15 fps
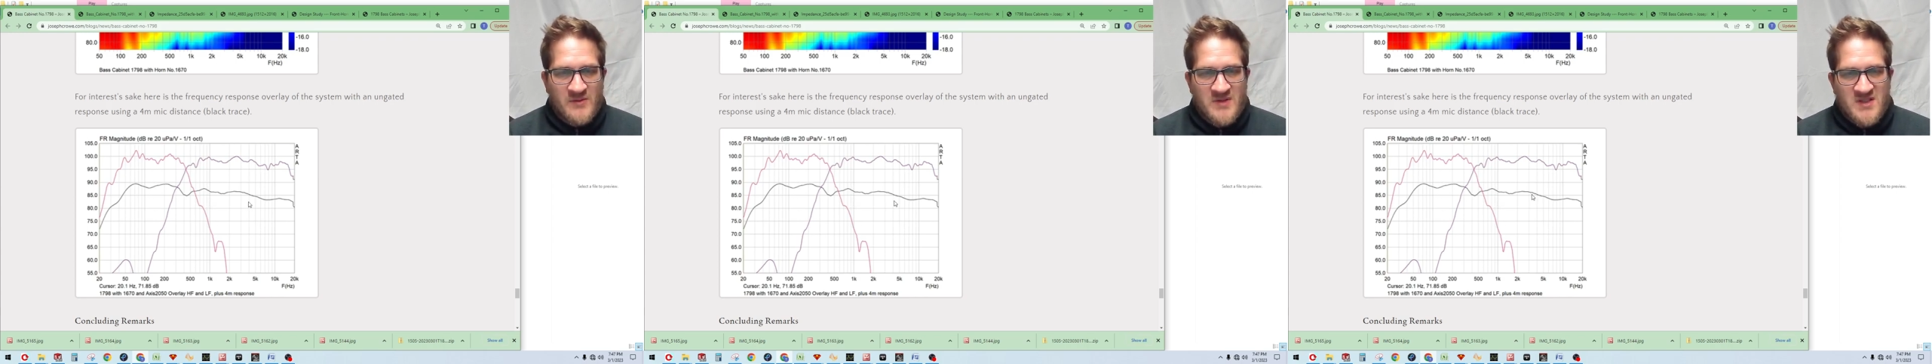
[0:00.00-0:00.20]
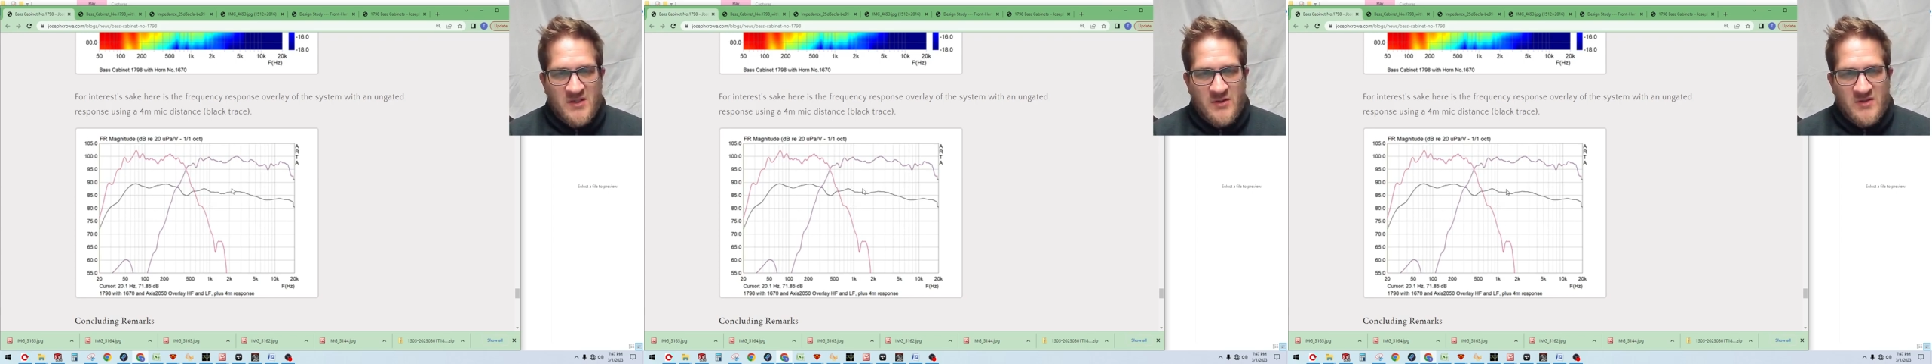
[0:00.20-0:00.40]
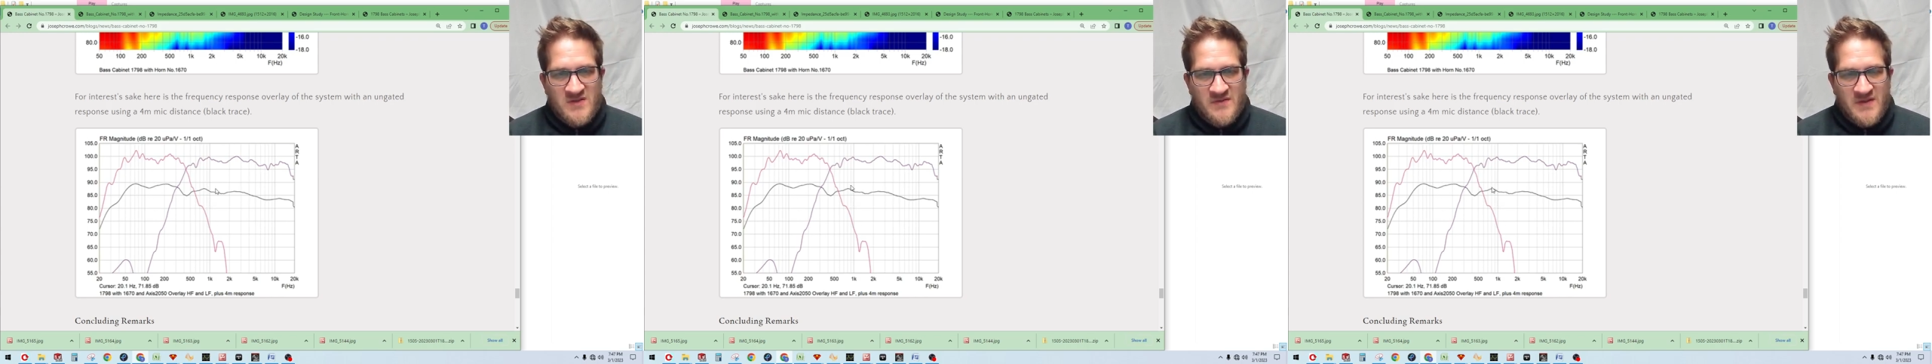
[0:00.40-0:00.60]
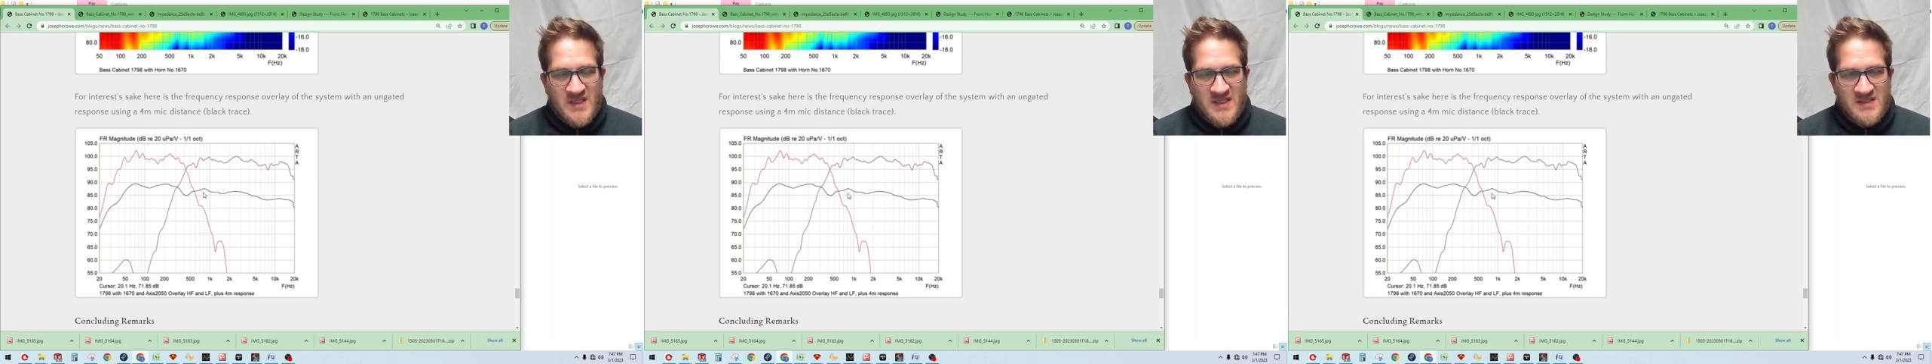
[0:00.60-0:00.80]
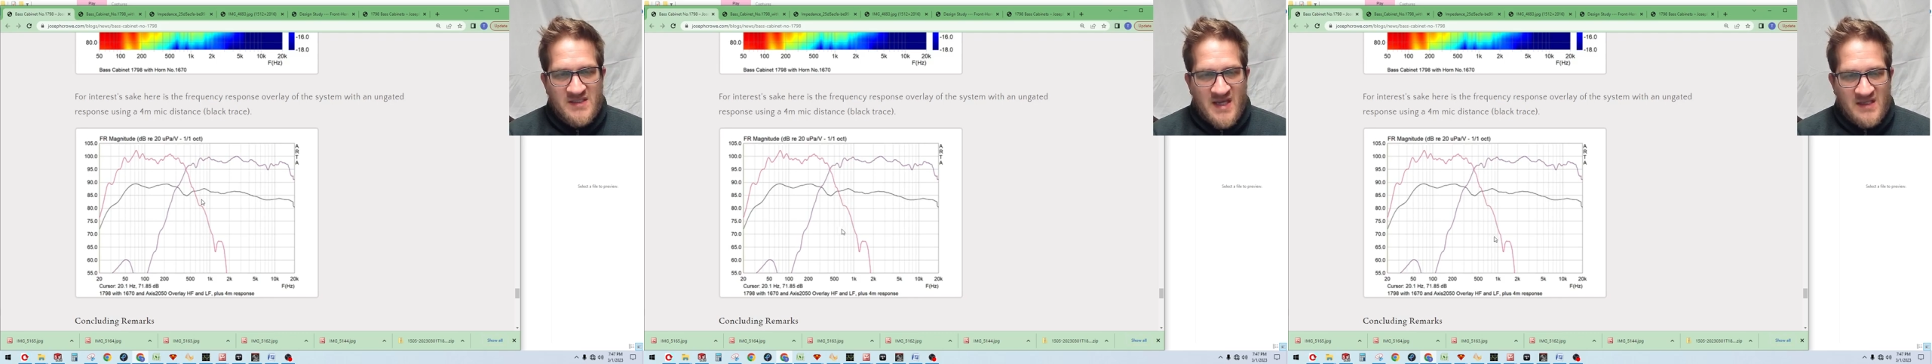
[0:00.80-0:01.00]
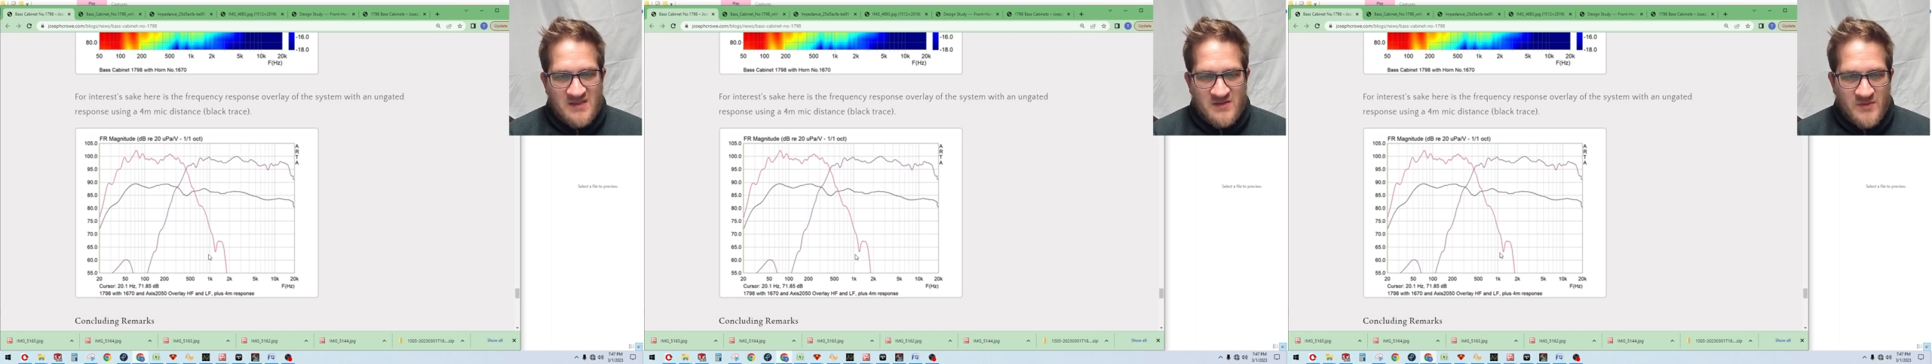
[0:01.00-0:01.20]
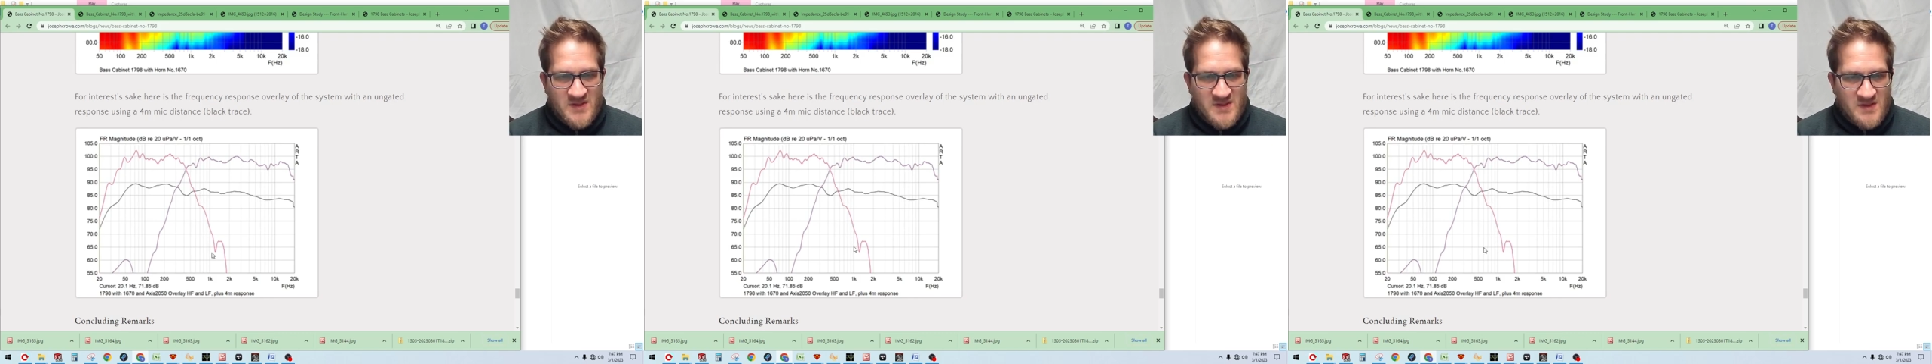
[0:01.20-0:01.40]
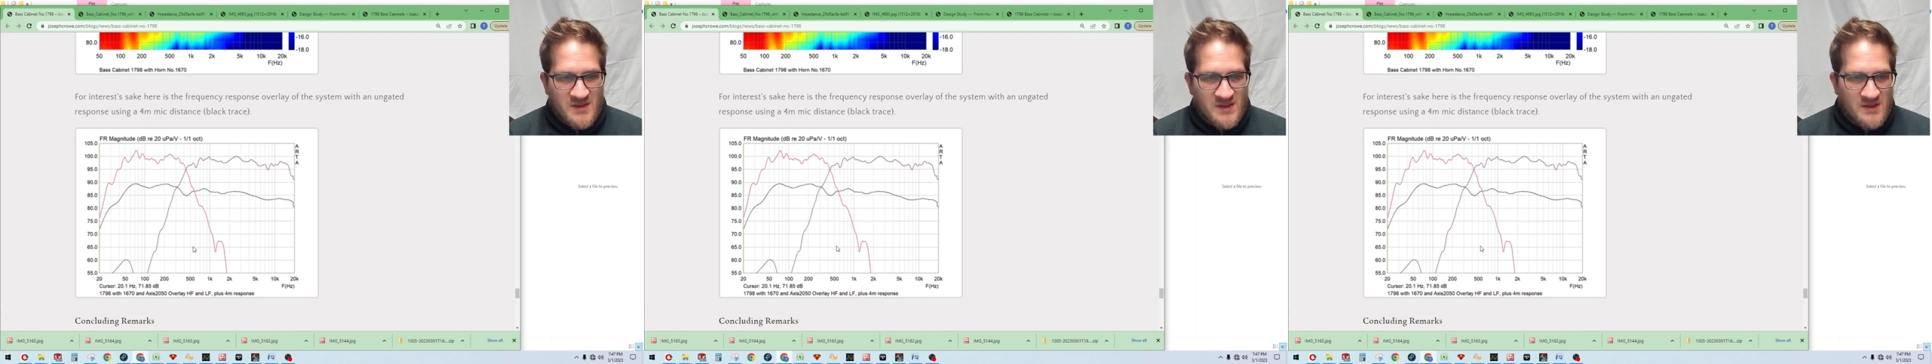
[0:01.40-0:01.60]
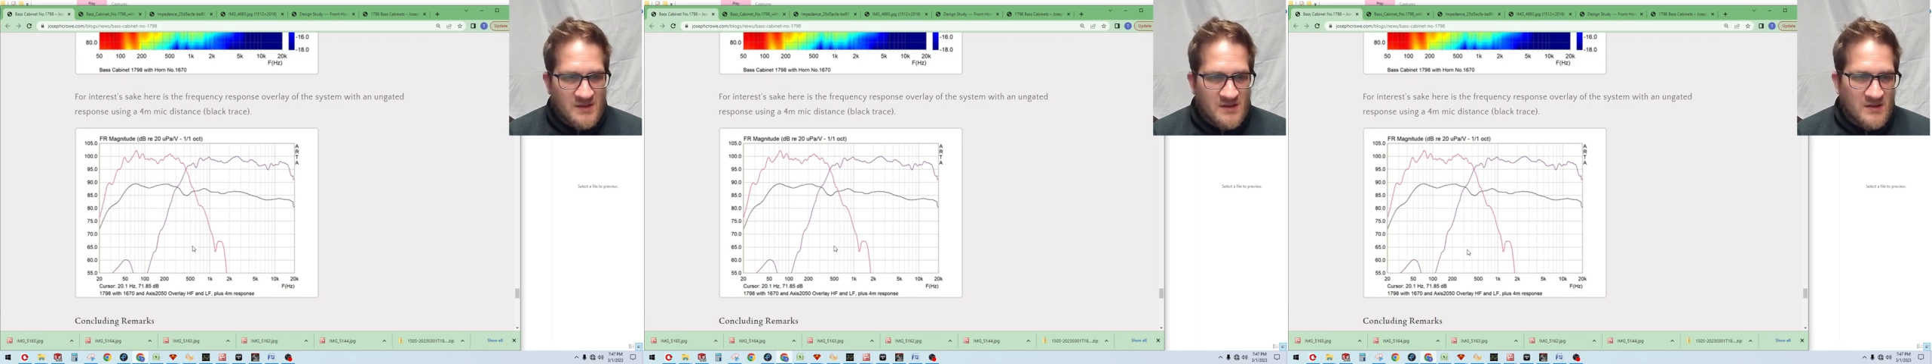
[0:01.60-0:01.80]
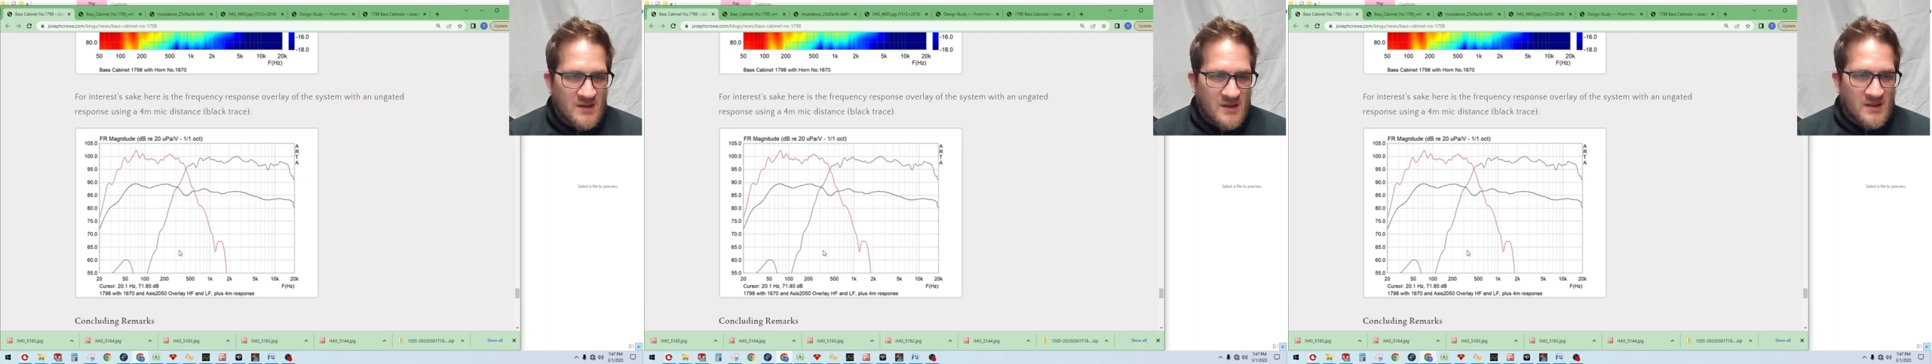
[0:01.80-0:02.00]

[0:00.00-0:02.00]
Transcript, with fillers: was used for this test was the